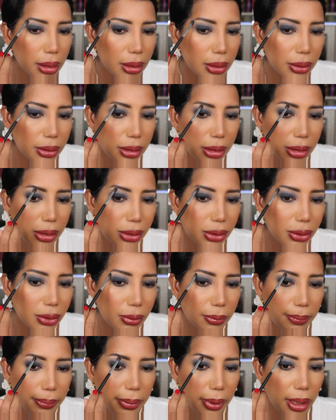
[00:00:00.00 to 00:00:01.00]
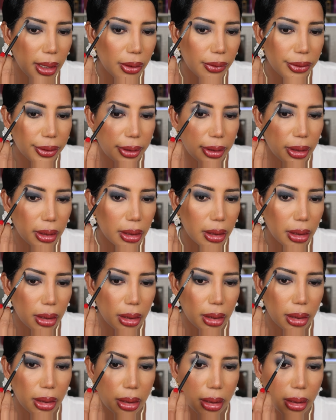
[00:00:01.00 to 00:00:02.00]
Because it's so powdery.
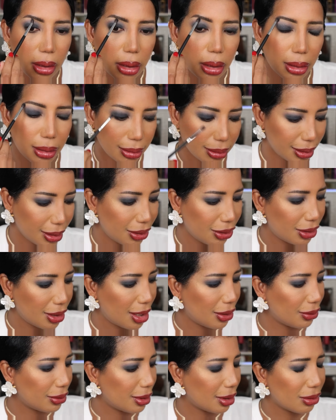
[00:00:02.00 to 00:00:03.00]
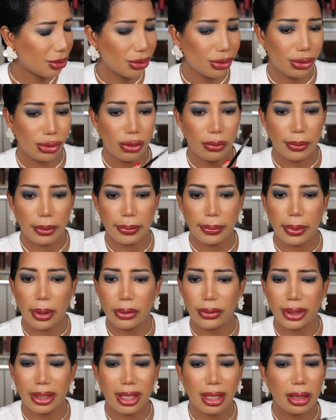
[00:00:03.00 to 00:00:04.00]
These shadows are super
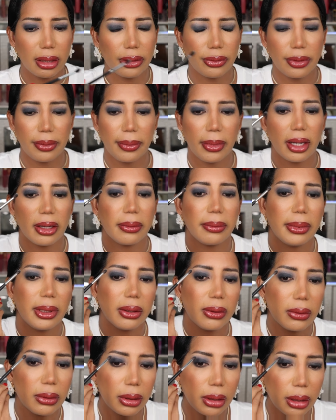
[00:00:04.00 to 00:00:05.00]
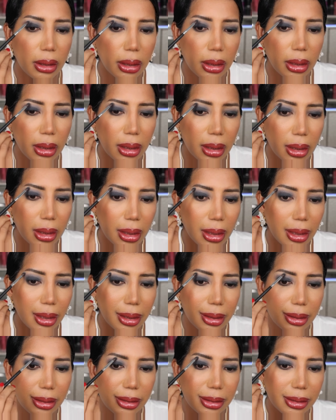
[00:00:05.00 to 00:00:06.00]
powdery. It kind of remind me of
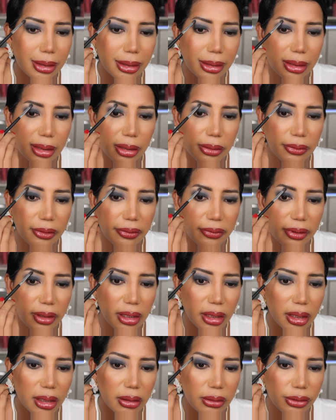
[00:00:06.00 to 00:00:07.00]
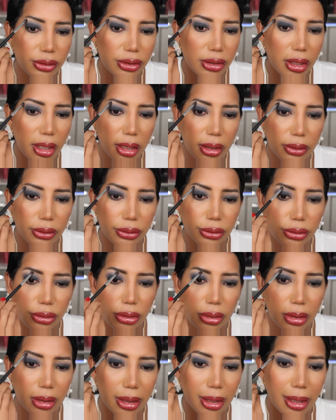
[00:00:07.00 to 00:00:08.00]
Anastasia Beverly Hills shadows.
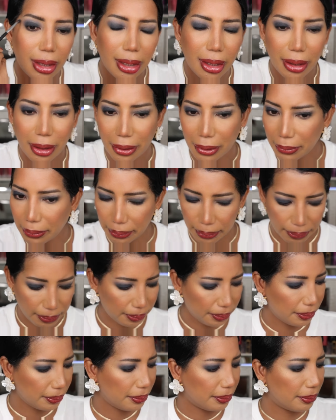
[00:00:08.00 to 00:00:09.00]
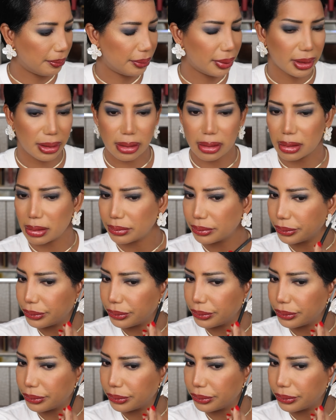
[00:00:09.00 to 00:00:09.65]
But